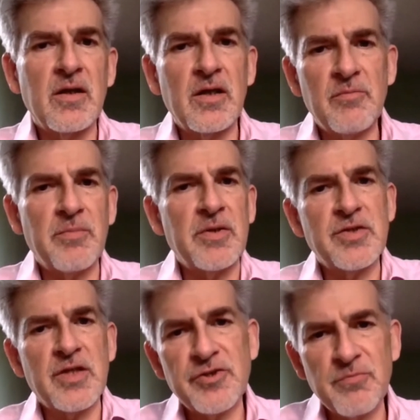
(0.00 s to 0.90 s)

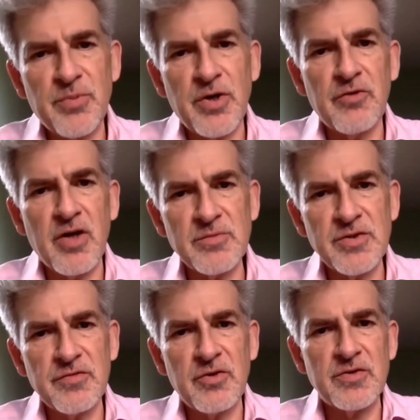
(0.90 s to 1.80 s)
implementation programs,
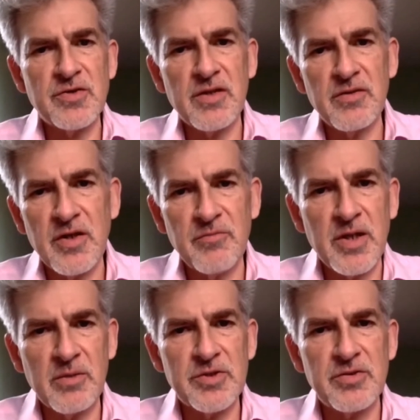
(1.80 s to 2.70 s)
of course, they've been
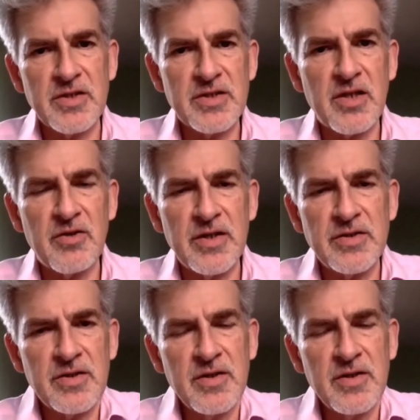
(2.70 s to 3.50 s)
able to accelerate